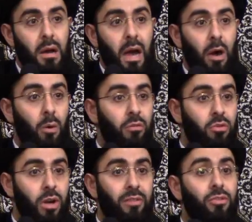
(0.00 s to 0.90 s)

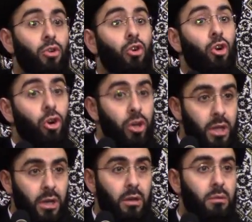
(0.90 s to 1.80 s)
However, if you earned
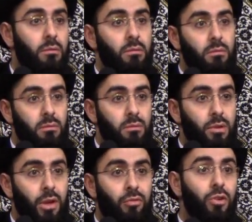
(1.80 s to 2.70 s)
it,
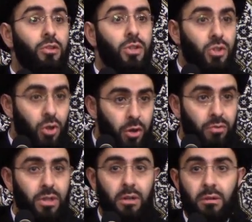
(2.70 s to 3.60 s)
if you
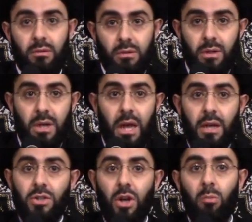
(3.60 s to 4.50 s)
deserved it,
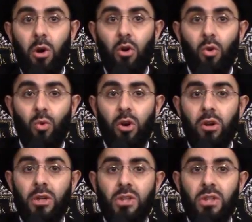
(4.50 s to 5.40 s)
someone who
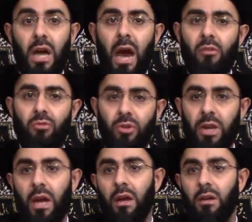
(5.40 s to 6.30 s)
works every
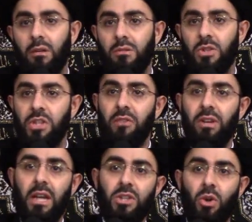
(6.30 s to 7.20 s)
day,
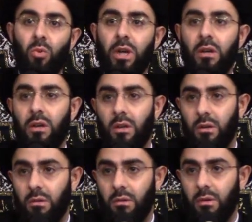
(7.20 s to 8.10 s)
7 days a
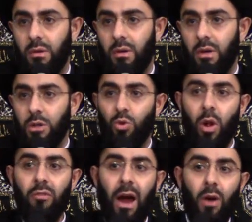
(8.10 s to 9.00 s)
week,
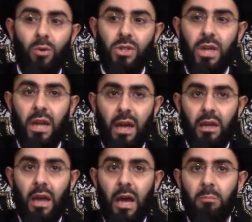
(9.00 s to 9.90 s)
12 hours a
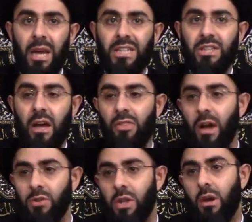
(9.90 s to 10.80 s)
day, and makes
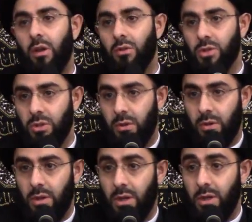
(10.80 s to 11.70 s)
$10,000,
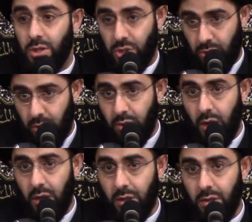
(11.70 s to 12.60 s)
is this called
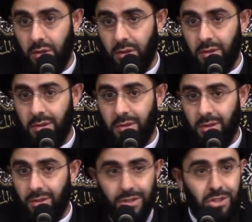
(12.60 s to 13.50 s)
luck?
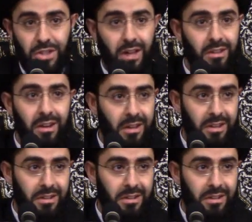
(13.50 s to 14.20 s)
This is not luck.